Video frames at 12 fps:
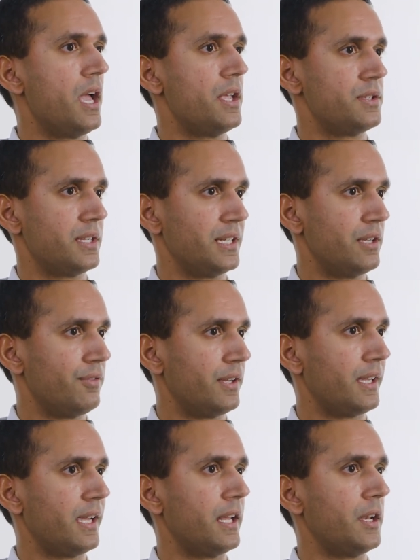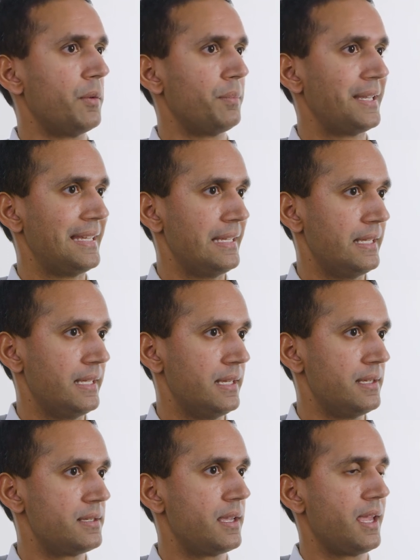significant
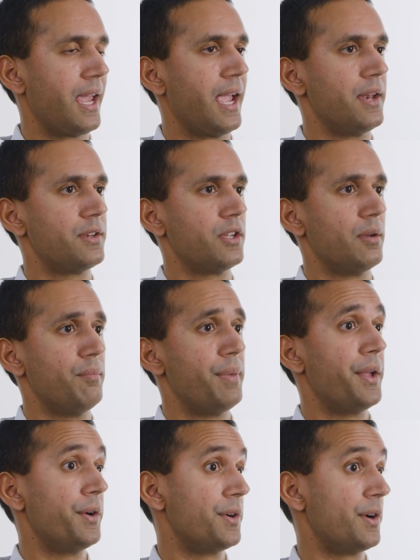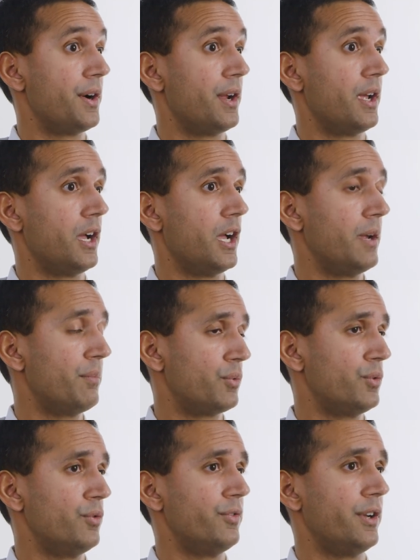PEs and to better uh,
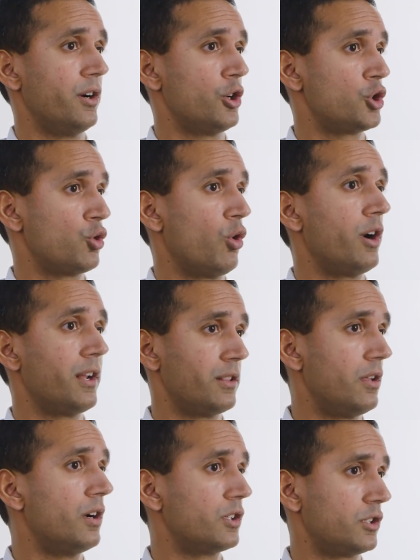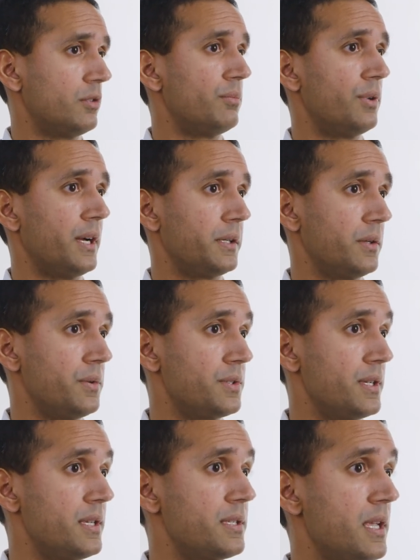improve their short and long-term
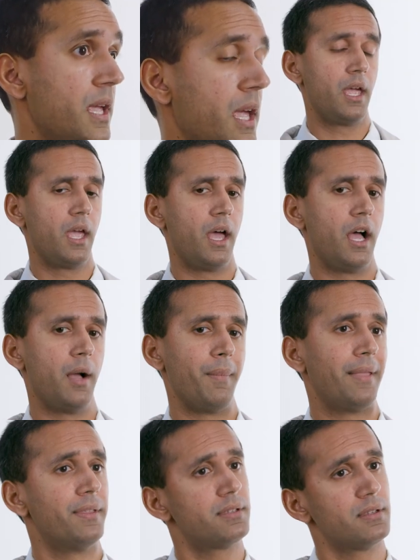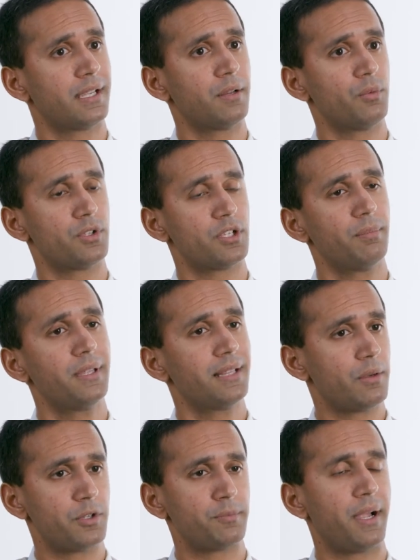prognosis. Um, and this, again, was something
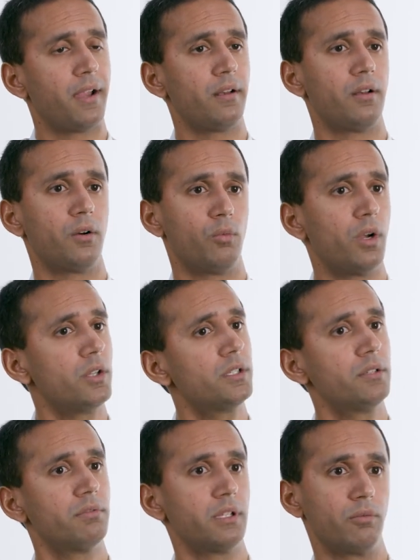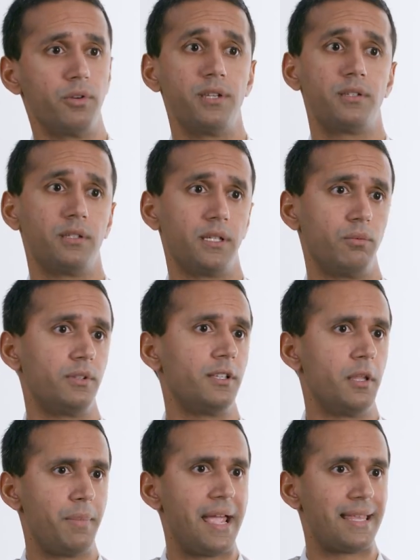that was pioneered relatively recently
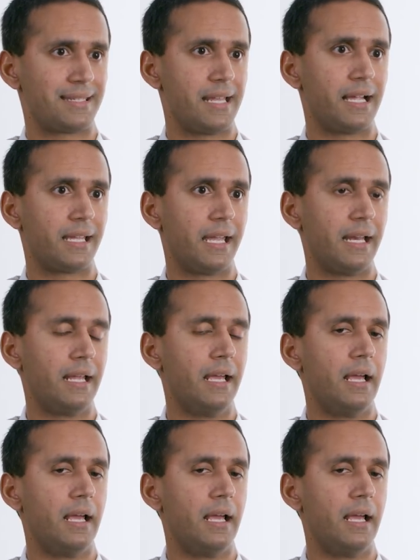within the past decade.